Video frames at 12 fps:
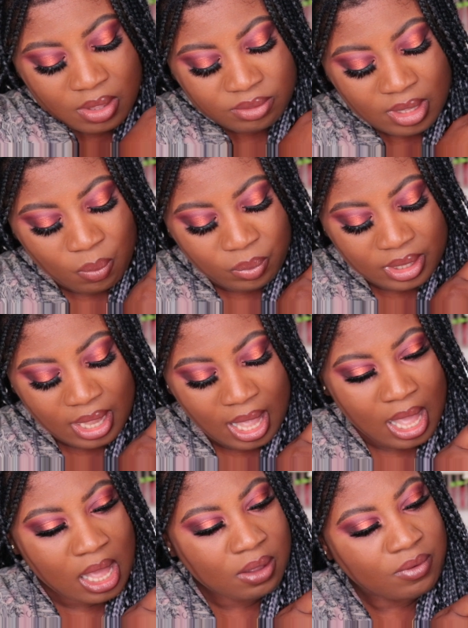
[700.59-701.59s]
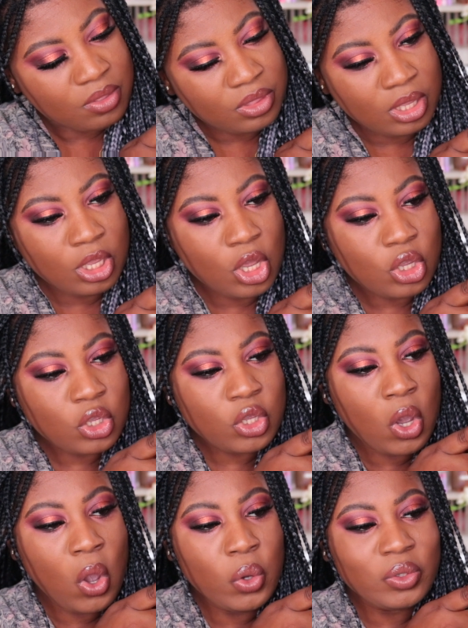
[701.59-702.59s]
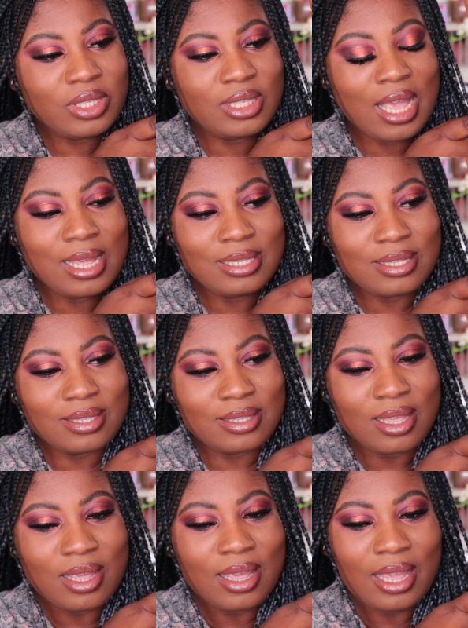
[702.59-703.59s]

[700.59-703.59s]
Then we have the Kosas